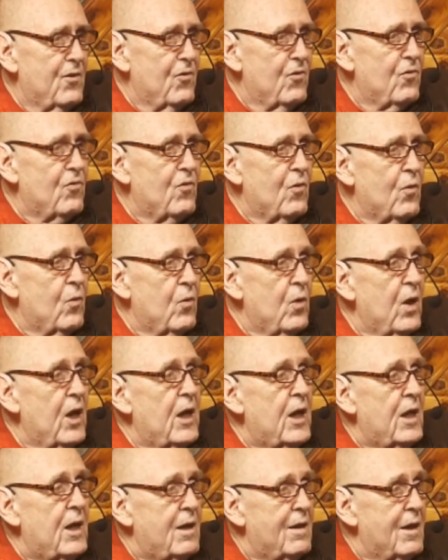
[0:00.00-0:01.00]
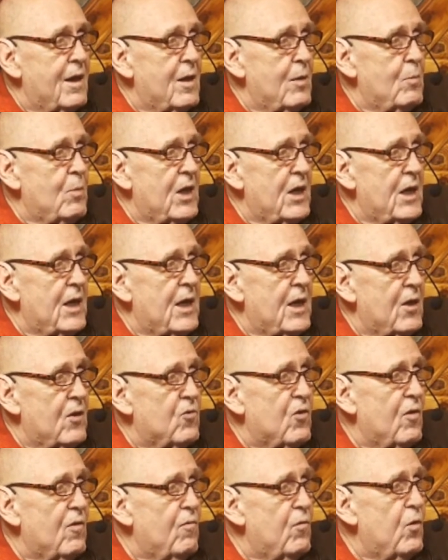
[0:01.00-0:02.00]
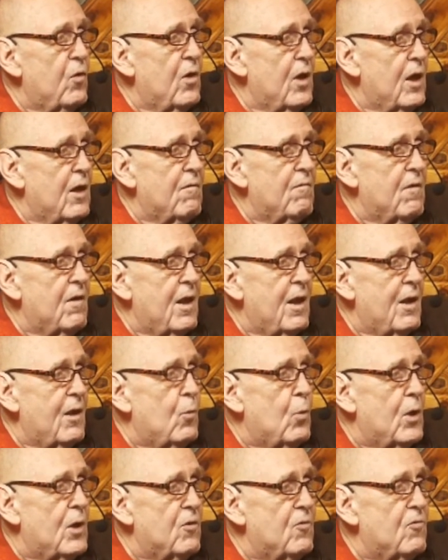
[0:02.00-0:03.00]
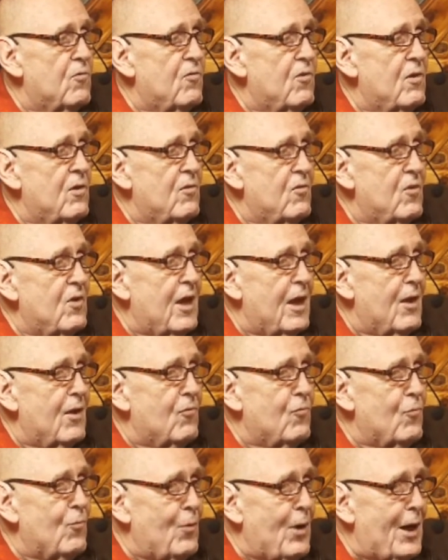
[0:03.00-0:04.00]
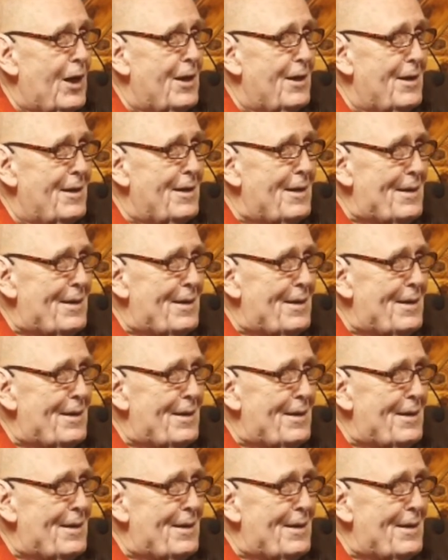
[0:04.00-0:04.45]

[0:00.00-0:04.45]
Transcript: So anytime I ask if you have any questions, guess what?